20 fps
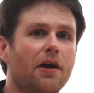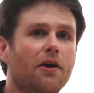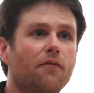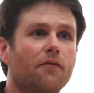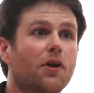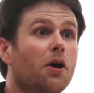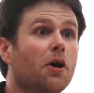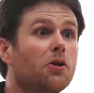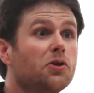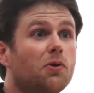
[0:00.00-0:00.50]

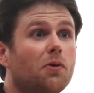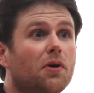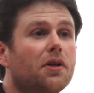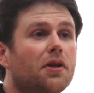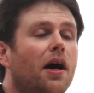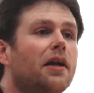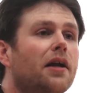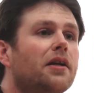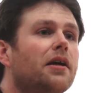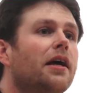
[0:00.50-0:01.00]
For those who are
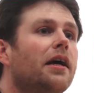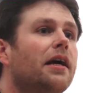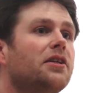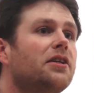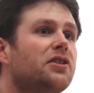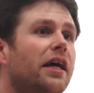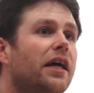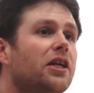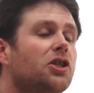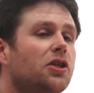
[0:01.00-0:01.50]
not,
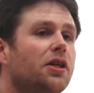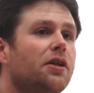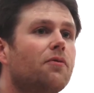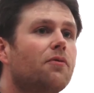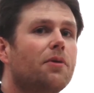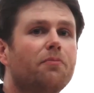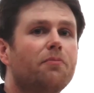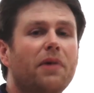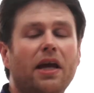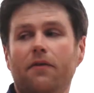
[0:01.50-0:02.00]
essentially
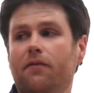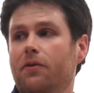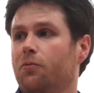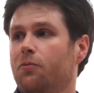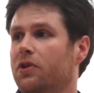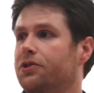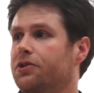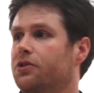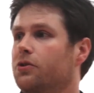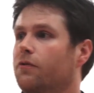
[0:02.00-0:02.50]
what Maven
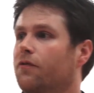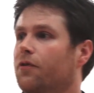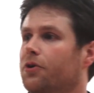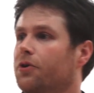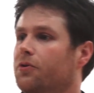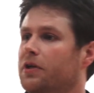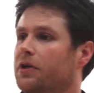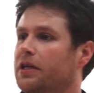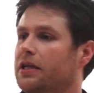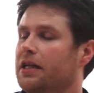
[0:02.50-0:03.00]
will do for
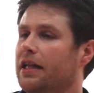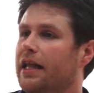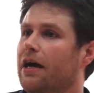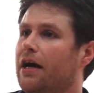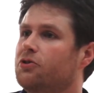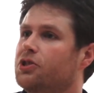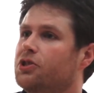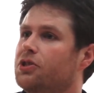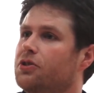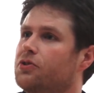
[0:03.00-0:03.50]
you, it
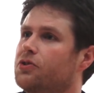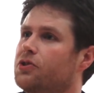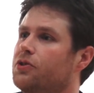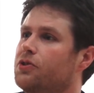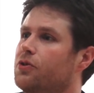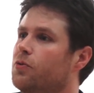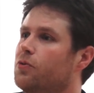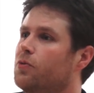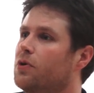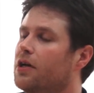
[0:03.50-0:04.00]
allows you
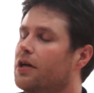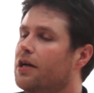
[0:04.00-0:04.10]
to